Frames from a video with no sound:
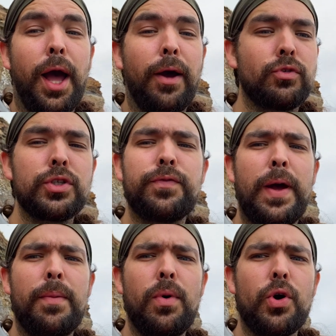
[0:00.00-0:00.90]
I've just
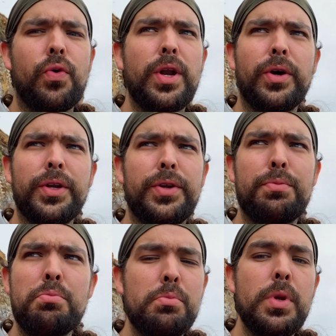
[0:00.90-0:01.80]
found more crinoid
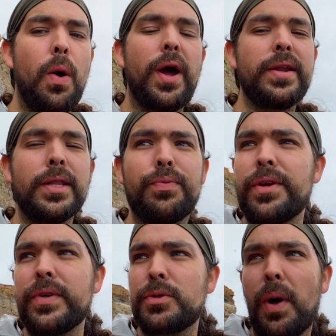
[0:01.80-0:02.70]
nowhere near the
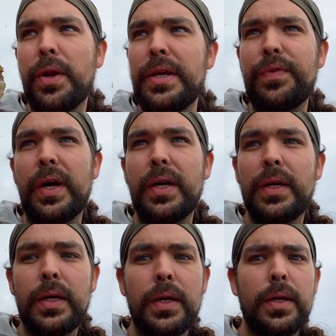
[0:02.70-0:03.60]
previous spot neither.
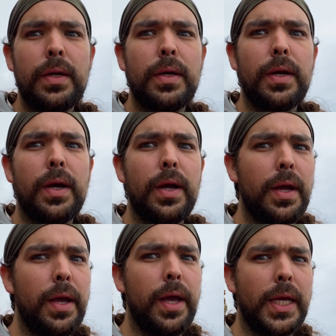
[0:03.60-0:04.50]

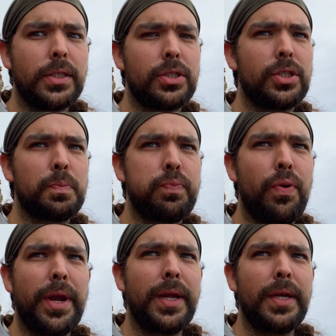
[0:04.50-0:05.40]
It's
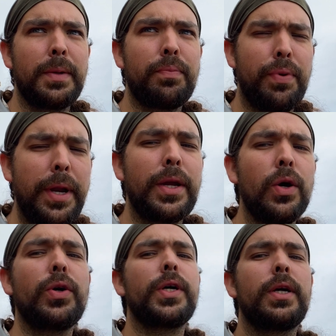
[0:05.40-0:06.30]
pretty good.